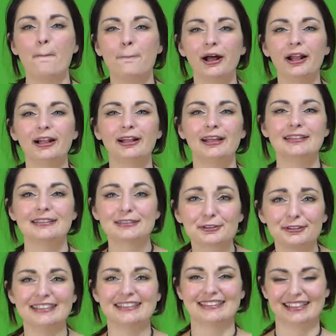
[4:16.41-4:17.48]
Pull it,
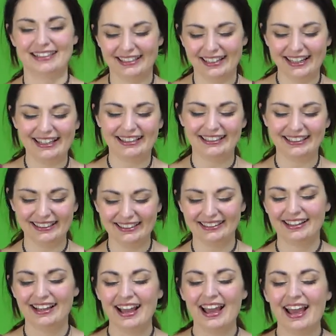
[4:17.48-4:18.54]
squeeze it.
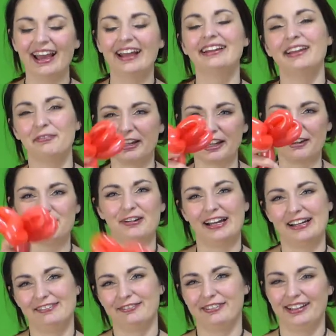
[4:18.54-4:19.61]
And then we got 5.
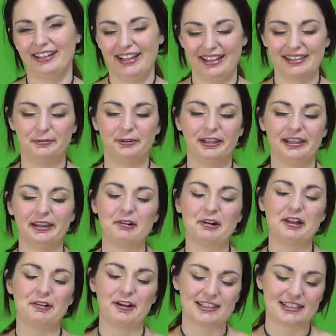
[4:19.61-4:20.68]
And then we can get rid of
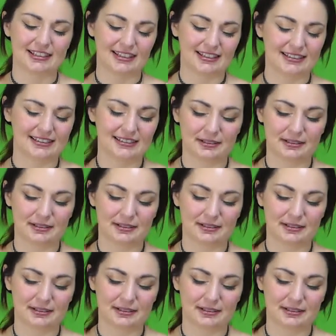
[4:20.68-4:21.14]
the rest of this.